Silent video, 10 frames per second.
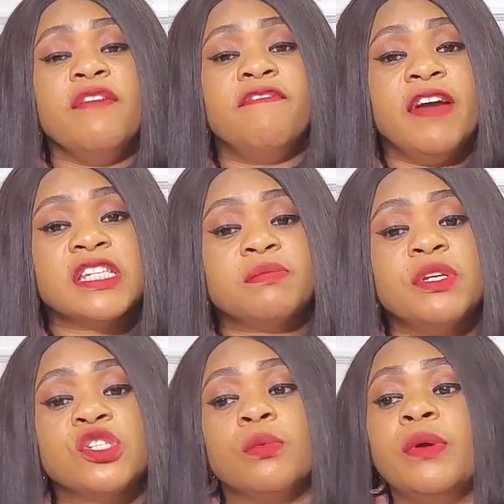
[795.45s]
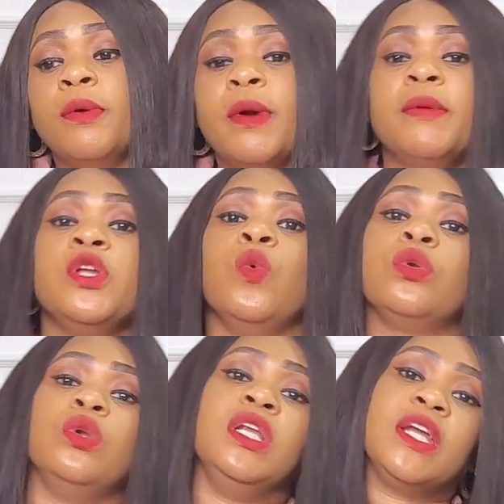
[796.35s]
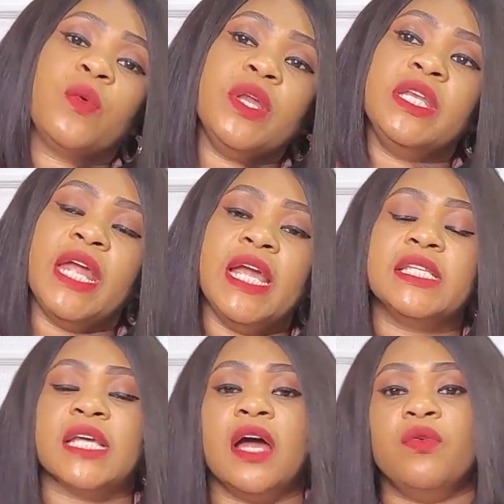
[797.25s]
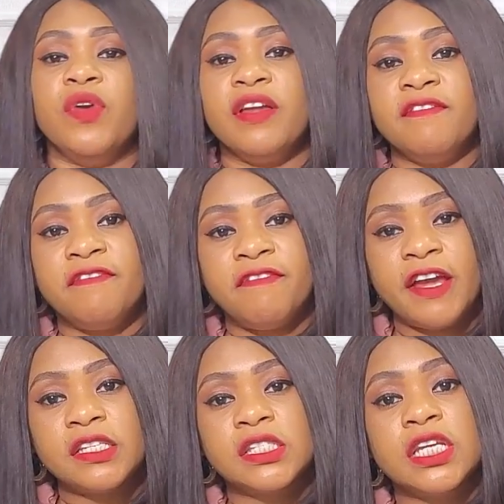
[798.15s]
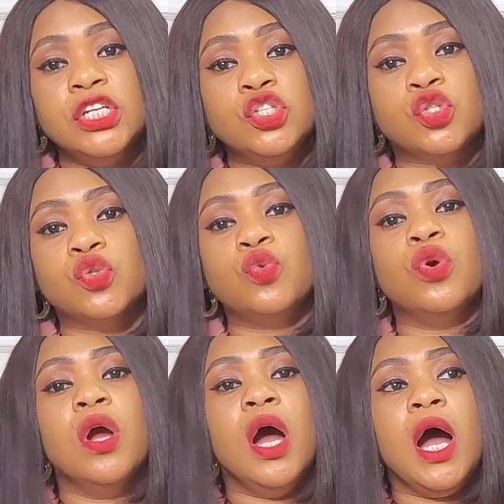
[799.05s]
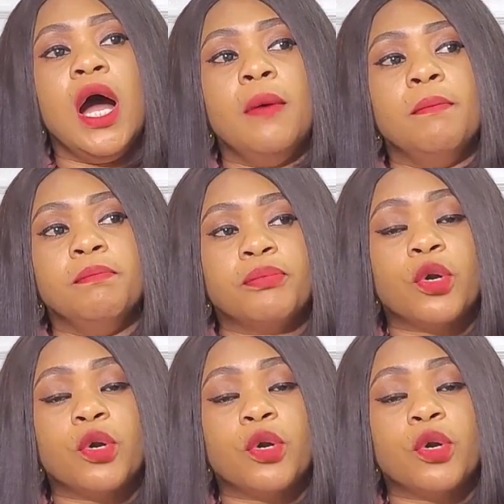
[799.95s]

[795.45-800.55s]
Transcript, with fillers: investment somewhere probably you want to liquidate and reinvest into um,